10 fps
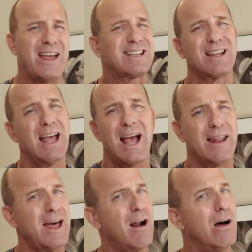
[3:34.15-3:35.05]
That's
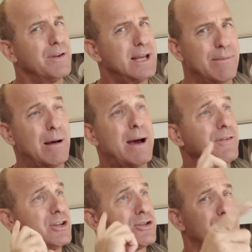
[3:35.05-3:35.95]
not all the time. I'm out
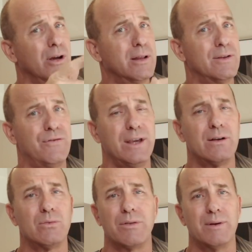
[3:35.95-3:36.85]
in the
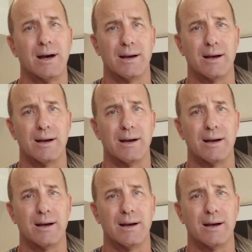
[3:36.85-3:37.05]
field with